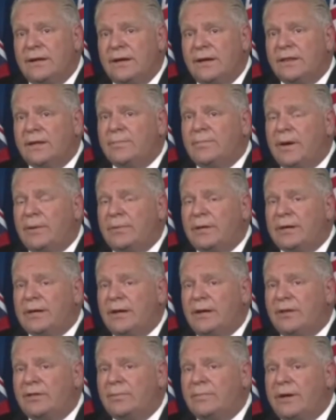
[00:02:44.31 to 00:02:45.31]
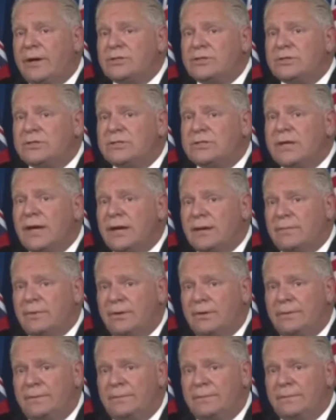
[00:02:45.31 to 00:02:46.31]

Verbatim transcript: and the Public Health Measures Table,